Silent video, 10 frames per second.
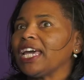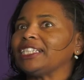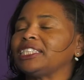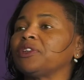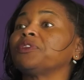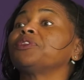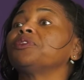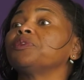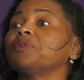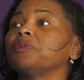And
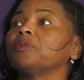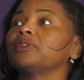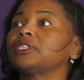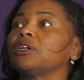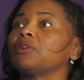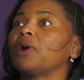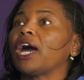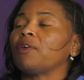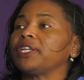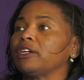so
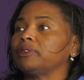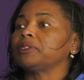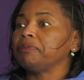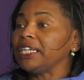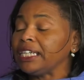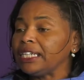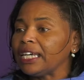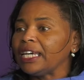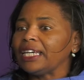how it helps me